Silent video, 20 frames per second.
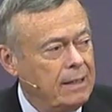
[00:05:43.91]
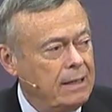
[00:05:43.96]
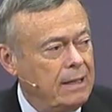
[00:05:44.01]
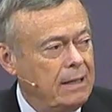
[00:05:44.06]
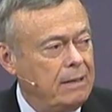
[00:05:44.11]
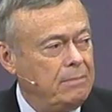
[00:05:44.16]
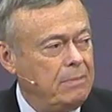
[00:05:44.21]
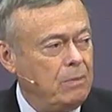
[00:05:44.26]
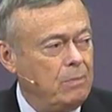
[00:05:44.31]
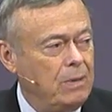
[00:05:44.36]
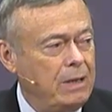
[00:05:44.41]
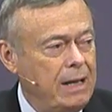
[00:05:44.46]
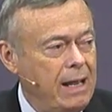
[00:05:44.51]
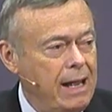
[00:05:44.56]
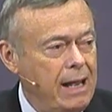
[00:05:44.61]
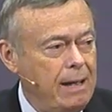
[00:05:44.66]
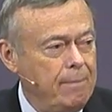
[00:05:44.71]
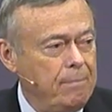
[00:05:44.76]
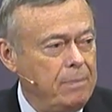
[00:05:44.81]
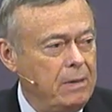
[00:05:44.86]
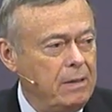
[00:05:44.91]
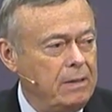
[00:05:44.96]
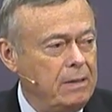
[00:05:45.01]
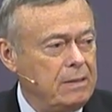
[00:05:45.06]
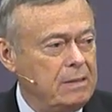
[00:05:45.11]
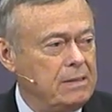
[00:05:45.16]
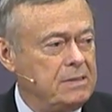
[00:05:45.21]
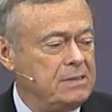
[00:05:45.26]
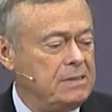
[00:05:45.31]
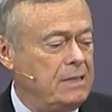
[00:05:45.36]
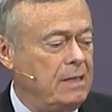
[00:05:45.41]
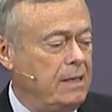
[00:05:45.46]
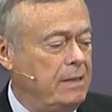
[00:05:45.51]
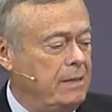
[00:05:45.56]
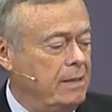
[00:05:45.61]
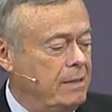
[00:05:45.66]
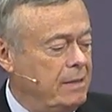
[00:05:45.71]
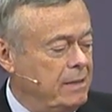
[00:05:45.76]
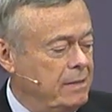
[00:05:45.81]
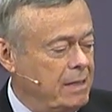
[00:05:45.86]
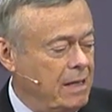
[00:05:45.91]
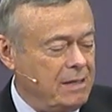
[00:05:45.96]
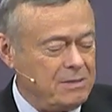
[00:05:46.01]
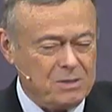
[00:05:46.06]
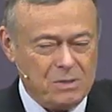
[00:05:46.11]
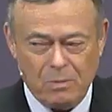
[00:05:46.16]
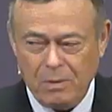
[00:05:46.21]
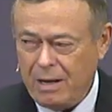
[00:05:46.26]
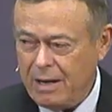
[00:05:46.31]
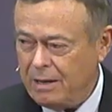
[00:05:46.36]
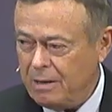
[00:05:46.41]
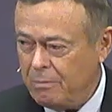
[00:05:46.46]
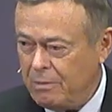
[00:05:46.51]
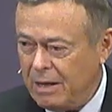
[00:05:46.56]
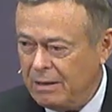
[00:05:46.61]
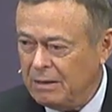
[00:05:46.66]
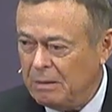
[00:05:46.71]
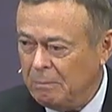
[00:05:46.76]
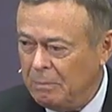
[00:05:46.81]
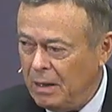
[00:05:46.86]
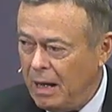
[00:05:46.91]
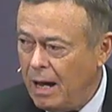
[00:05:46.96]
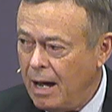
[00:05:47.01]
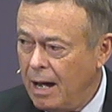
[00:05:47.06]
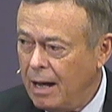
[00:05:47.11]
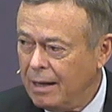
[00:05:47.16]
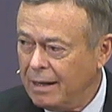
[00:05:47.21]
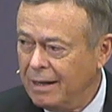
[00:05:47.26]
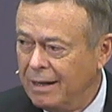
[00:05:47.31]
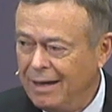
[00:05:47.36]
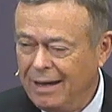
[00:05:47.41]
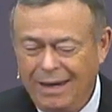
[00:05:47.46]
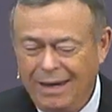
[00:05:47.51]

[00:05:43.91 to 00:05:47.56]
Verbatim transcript: uh, but what happened is I did a test right around the block,